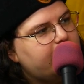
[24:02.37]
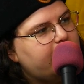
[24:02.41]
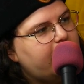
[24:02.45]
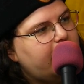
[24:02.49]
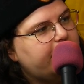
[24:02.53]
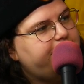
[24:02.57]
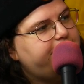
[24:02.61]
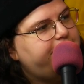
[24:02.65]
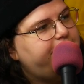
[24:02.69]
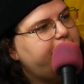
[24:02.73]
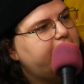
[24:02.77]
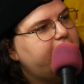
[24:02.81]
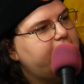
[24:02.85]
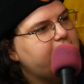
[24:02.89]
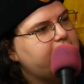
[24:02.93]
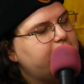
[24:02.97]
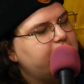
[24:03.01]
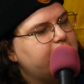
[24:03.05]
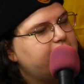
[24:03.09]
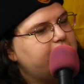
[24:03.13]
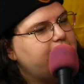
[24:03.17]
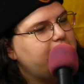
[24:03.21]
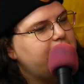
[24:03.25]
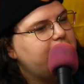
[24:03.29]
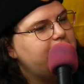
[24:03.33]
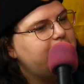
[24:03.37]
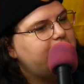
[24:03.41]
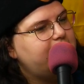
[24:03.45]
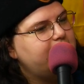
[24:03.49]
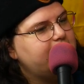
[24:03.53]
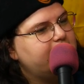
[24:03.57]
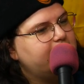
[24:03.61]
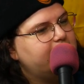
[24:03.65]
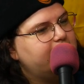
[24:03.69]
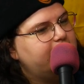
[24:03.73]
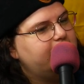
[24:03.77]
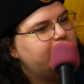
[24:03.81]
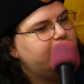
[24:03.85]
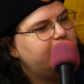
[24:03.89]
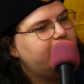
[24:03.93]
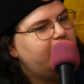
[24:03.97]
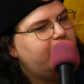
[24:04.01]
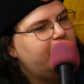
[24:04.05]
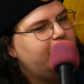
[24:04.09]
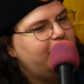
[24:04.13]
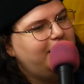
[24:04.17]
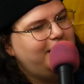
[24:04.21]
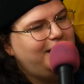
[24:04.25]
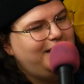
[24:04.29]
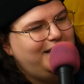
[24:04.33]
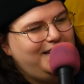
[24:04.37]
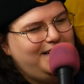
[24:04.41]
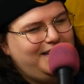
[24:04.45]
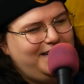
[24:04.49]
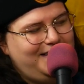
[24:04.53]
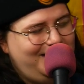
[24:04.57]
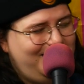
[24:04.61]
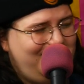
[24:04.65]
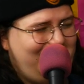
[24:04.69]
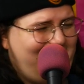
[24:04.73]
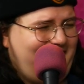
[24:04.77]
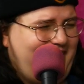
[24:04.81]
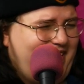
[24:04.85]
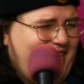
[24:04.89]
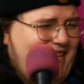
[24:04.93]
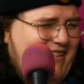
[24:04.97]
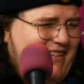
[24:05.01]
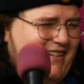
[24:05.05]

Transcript: I feel like you're using a, a